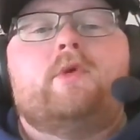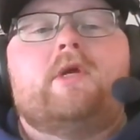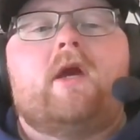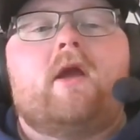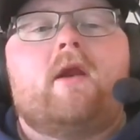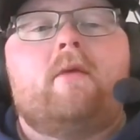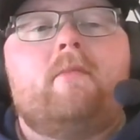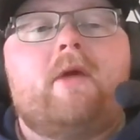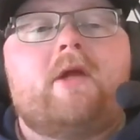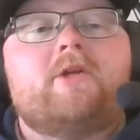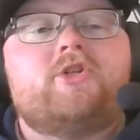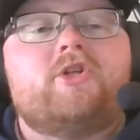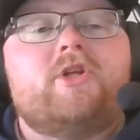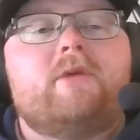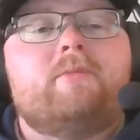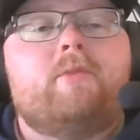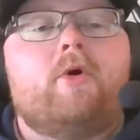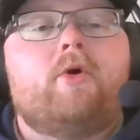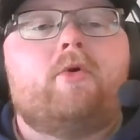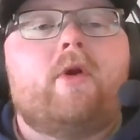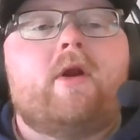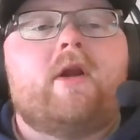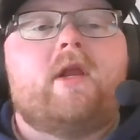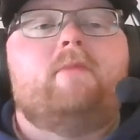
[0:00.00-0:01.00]
and we kind of mentioned
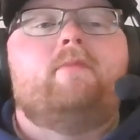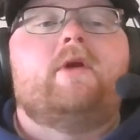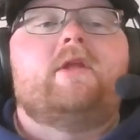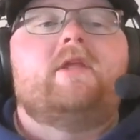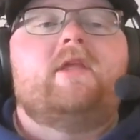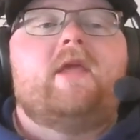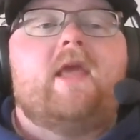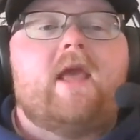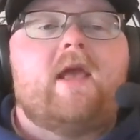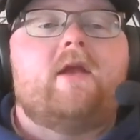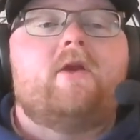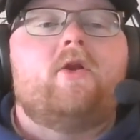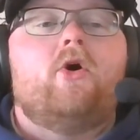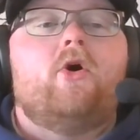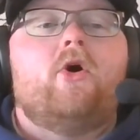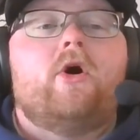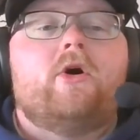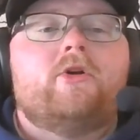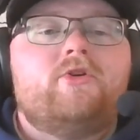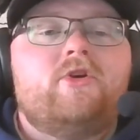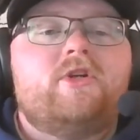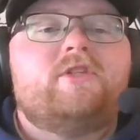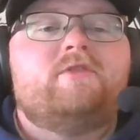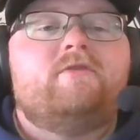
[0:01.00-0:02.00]
him already, but can
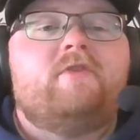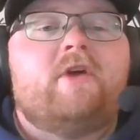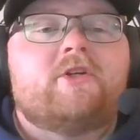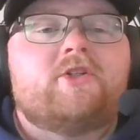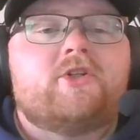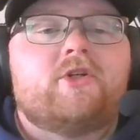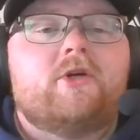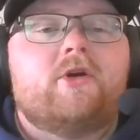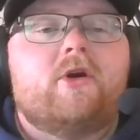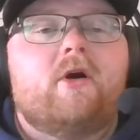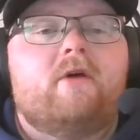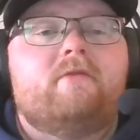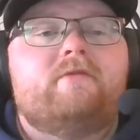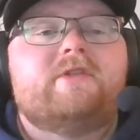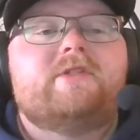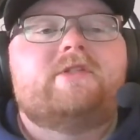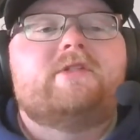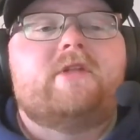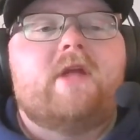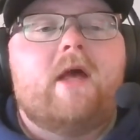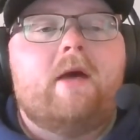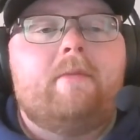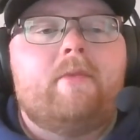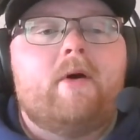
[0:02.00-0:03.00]
Andrei Svechnikov
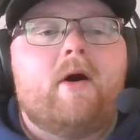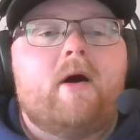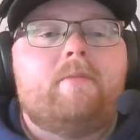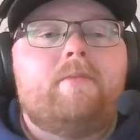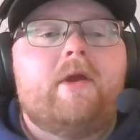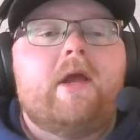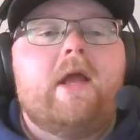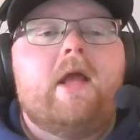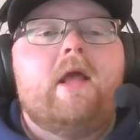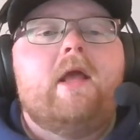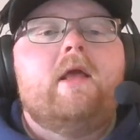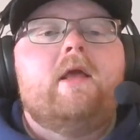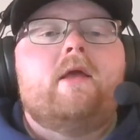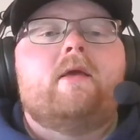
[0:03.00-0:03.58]
step up